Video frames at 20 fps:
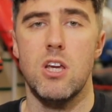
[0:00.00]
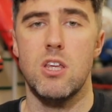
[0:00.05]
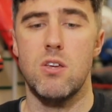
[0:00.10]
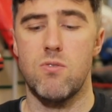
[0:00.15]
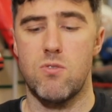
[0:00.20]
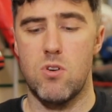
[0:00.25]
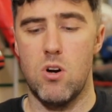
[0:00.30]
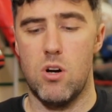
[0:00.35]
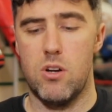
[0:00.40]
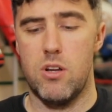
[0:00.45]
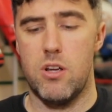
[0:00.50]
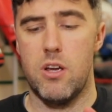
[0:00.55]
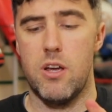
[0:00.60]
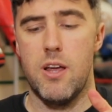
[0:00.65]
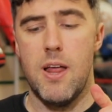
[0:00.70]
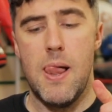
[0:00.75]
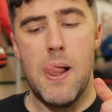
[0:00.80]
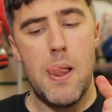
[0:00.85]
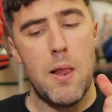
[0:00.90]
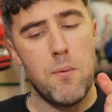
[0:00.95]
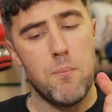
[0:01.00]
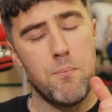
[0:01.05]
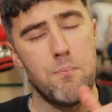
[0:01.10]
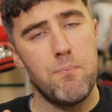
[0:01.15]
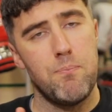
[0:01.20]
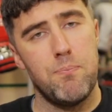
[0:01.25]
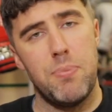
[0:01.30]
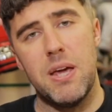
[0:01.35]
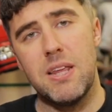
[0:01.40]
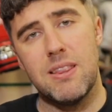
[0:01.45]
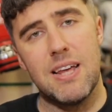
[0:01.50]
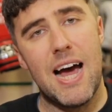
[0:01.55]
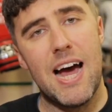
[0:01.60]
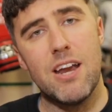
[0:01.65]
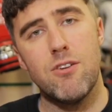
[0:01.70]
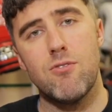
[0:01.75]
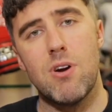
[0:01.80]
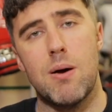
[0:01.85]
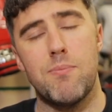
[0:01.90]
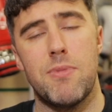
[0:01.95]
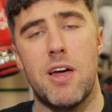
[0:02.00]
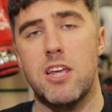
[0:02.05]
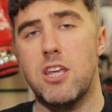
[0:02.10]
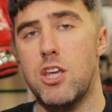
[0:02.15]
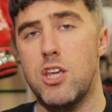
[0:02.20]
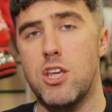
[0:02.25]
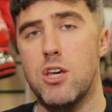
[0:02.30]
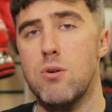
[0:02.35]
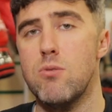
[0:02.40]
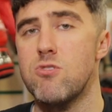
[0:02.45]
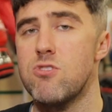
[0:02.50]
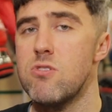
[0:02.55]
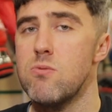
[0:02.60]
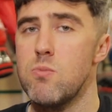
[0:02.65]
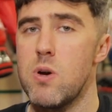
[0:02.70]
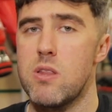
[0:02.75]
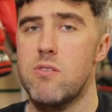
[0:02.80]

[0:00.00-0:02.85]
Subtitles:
You've got to pick the hand wrap that you're using,